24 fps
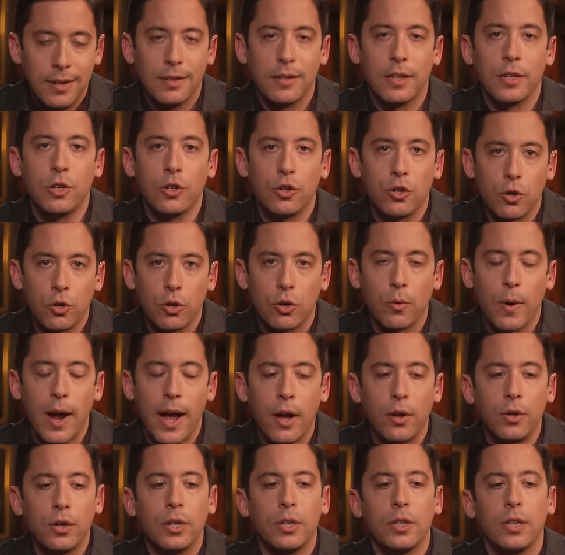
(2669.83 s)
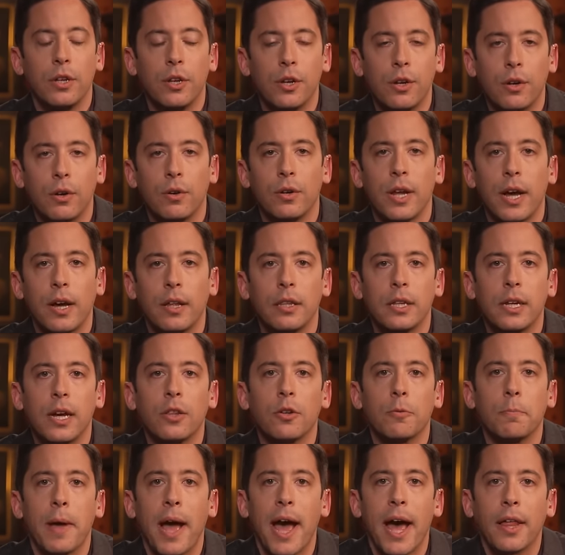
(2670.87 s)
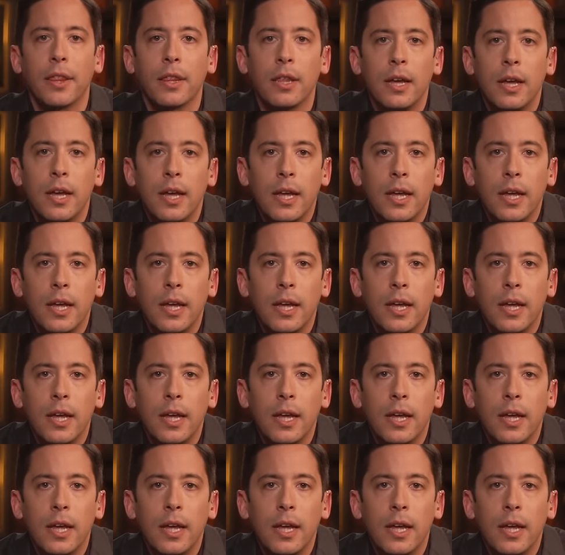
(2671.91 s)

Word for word: Then you turn around. Then you go down the other path.